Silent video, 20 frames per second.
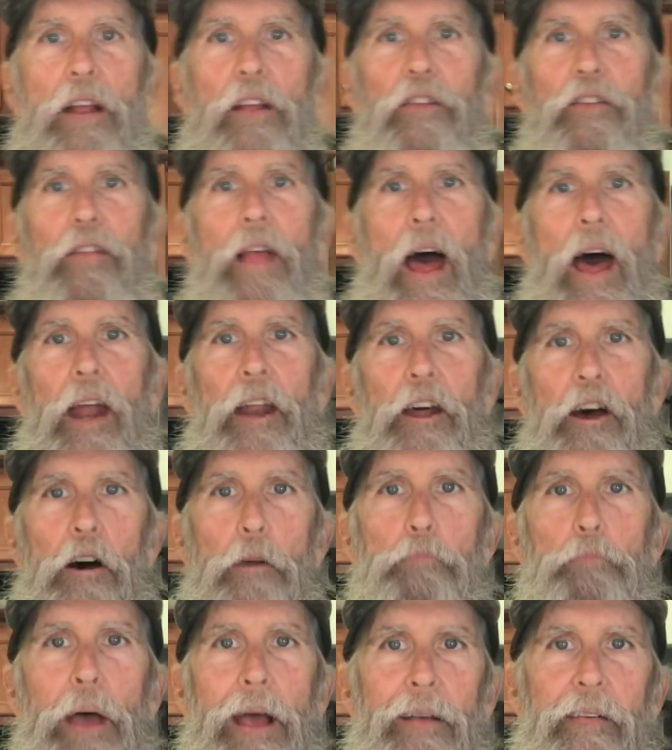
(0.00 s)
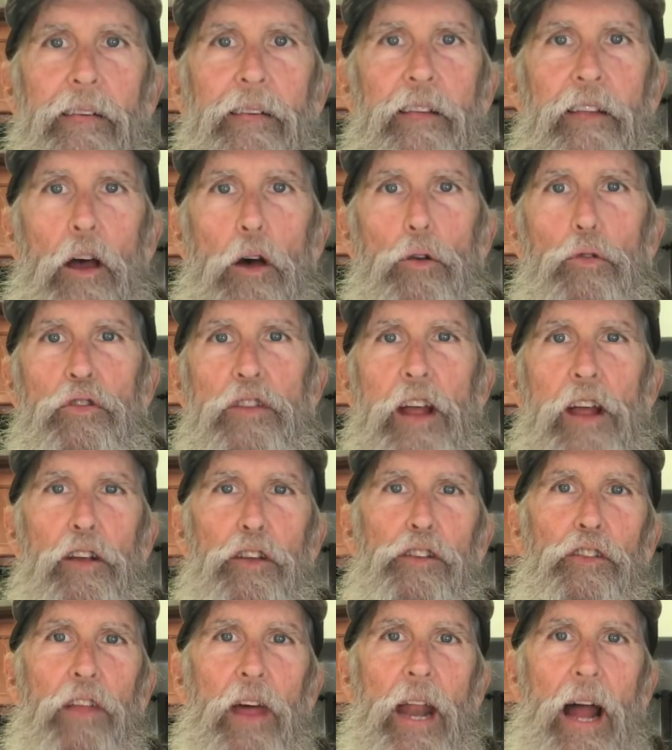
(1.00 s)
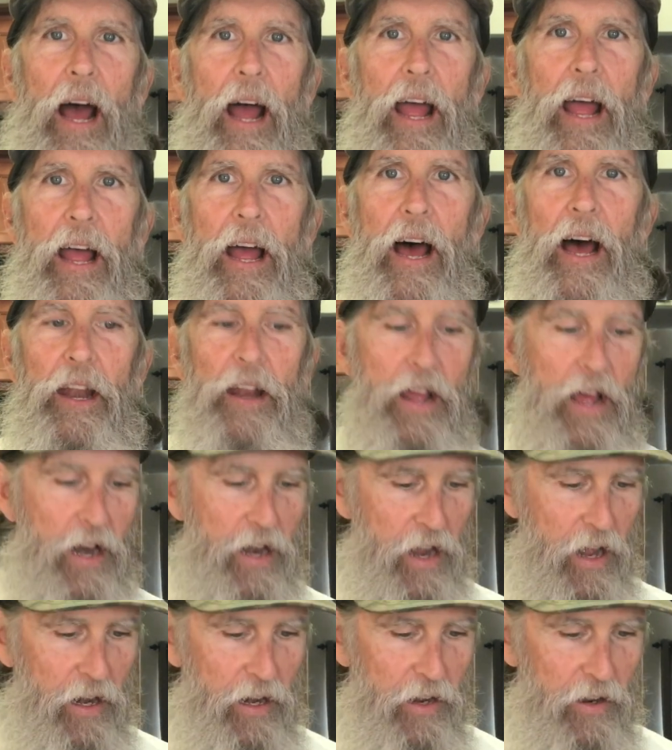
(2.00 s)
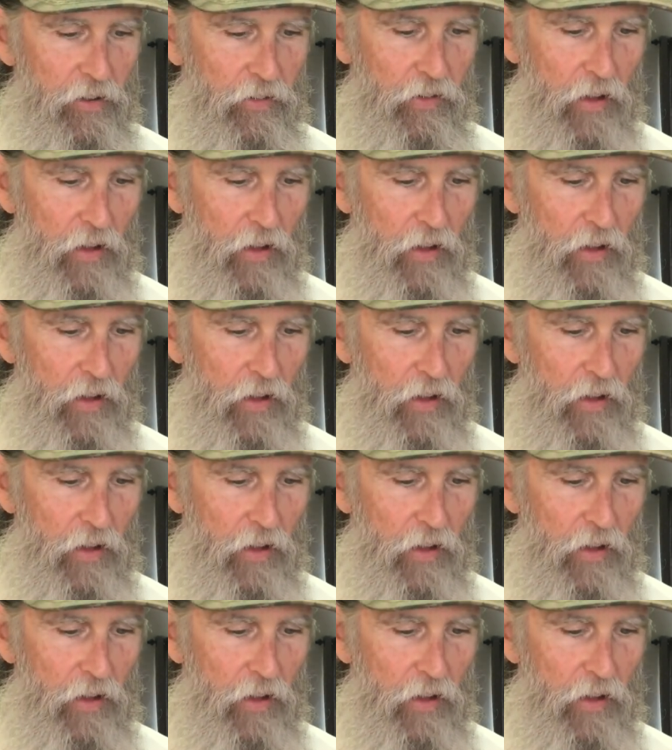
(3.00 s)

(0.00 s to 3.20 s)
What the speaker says: it's that pesto dish that I had, and it is